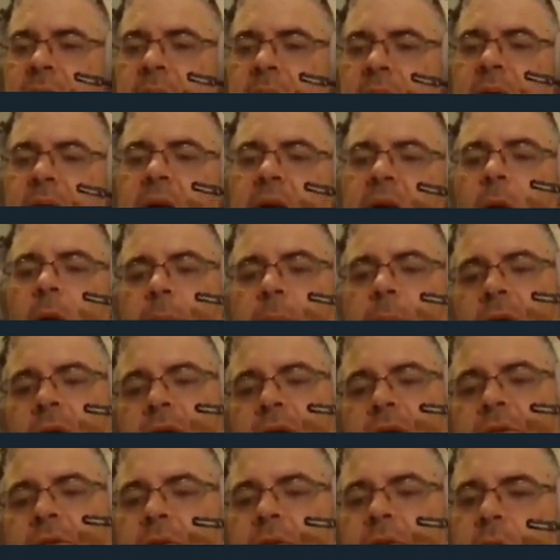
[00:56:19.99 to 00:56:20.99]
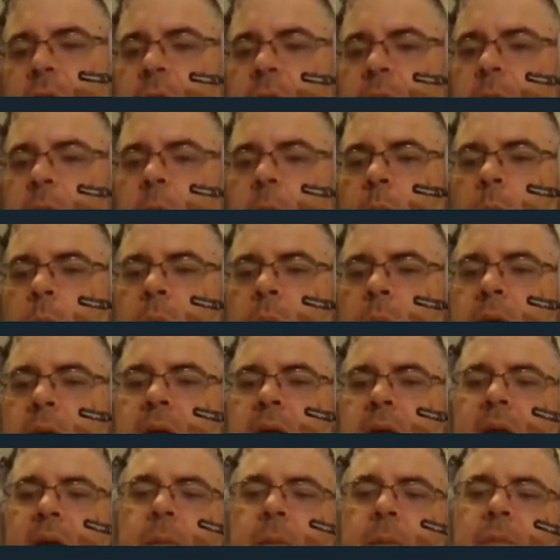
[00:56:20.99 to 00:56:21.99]
Hal passed through
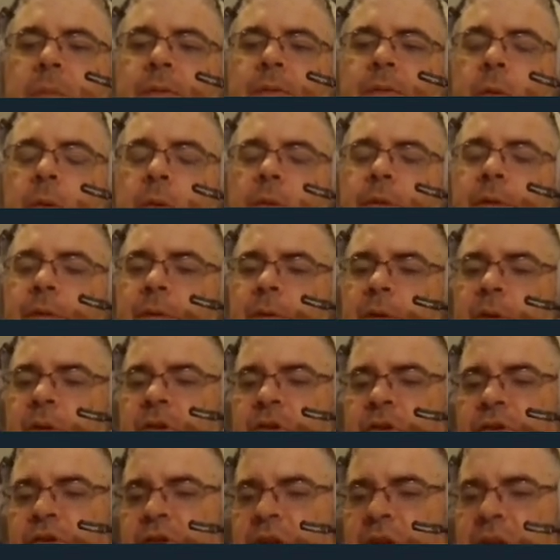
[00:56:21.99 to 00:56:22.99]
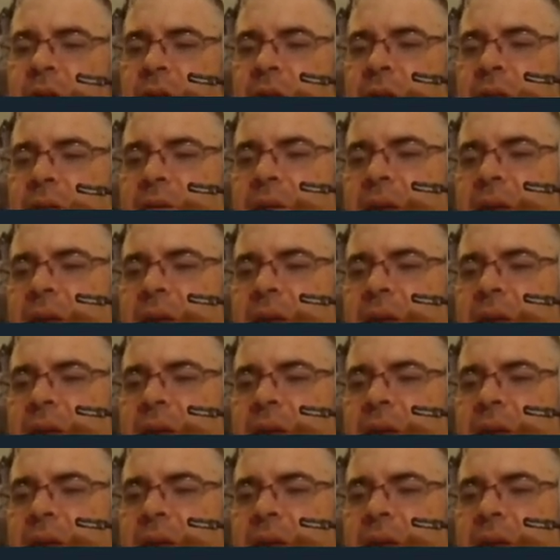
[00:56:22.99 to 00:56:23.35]
again before the first chill,